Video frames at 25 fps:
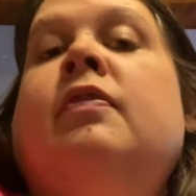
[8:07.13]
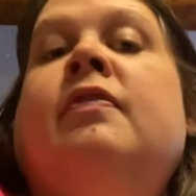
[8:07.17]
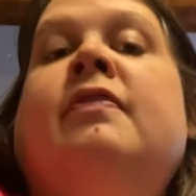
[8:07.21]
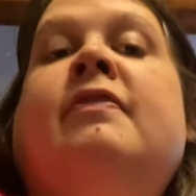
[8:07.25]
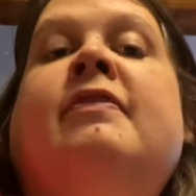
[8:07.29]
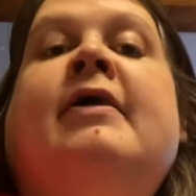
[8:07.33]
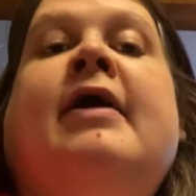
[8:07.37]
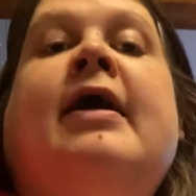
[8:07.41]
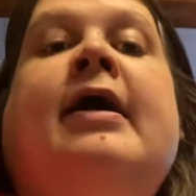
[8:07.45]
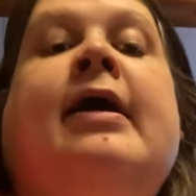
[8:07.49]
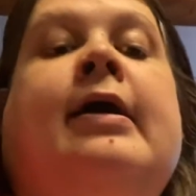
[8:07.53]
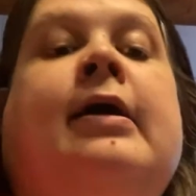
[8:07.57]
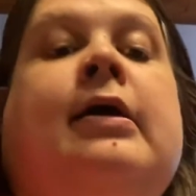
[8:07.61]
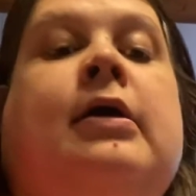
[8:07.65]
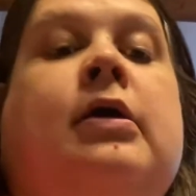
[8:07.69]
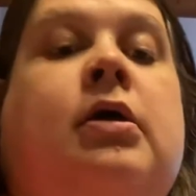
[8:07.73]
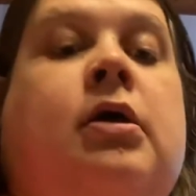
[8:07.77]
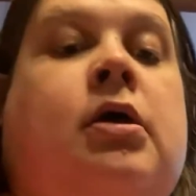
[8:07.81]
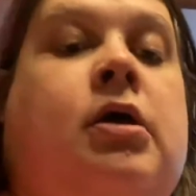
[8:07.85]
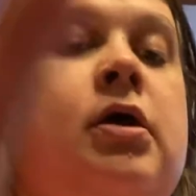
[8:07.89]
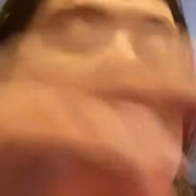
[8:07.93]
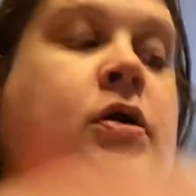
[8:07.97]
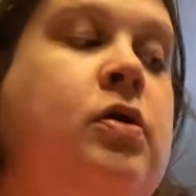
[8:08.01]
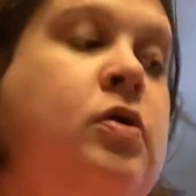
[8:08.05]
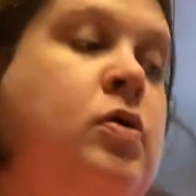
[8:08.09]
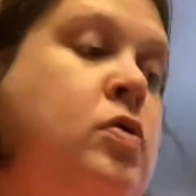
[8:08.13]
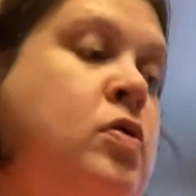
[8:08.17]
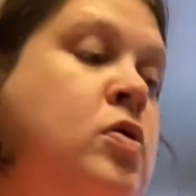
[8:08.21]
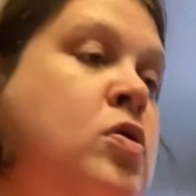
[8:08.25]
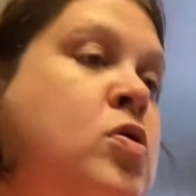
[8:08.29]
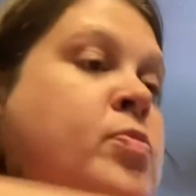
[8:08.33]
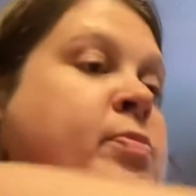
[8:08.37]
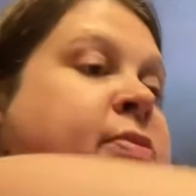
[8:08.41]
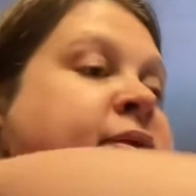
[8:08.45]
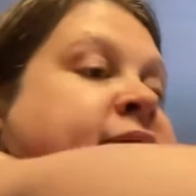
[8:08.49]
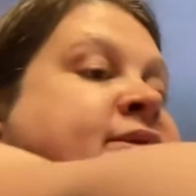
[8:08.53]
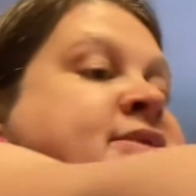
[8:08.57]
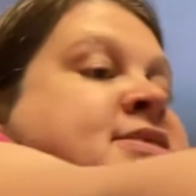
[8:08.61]
that
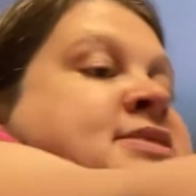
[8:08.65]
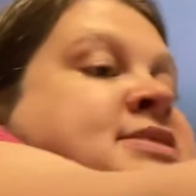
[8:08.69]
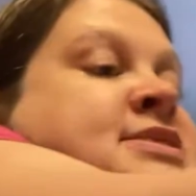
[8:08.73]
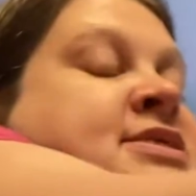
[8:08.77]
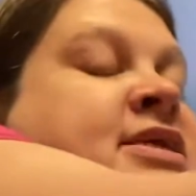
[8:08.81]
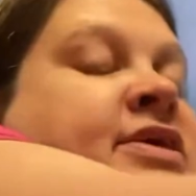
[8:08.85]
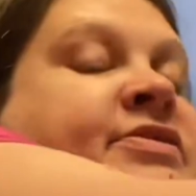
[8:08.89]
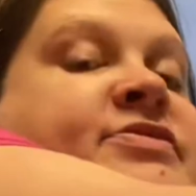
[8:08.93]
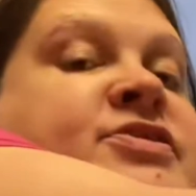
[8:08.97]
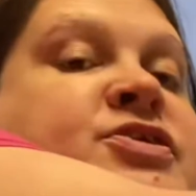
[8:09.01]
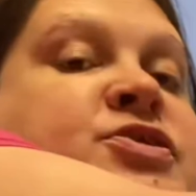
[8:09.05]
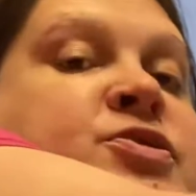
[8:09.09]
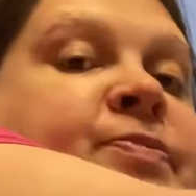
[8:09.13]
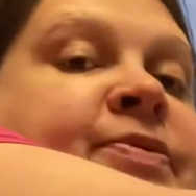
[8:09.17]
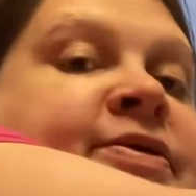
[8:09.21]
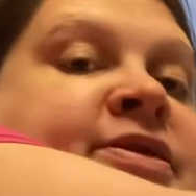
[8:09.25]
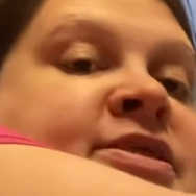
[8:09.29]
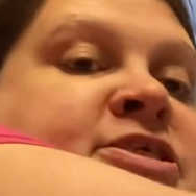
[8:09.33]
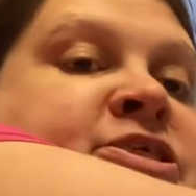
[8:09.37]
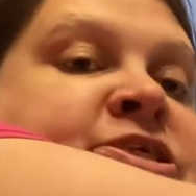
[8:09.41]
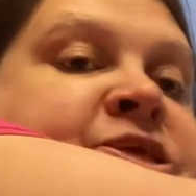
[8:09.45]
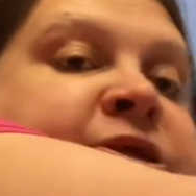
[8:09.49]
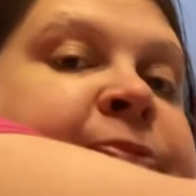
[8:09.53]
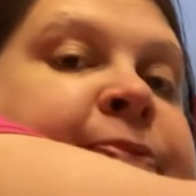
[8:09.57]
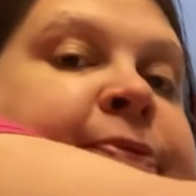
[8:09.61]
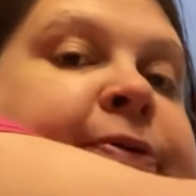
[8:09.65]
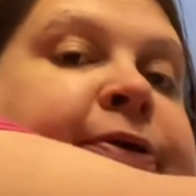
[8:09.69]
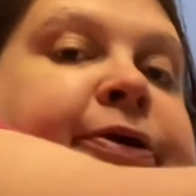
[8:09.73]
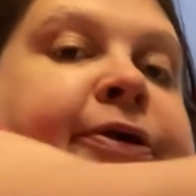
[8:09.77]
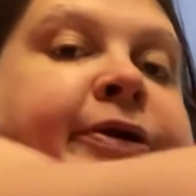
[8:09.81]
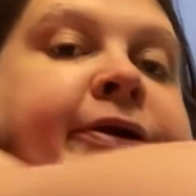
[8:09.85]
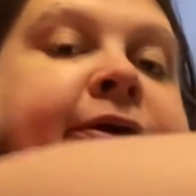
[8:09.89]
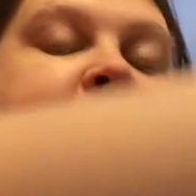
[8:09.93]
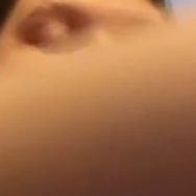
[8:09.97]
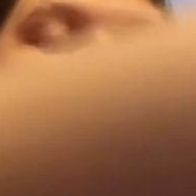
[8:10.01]
homemade stuff should be cheaper.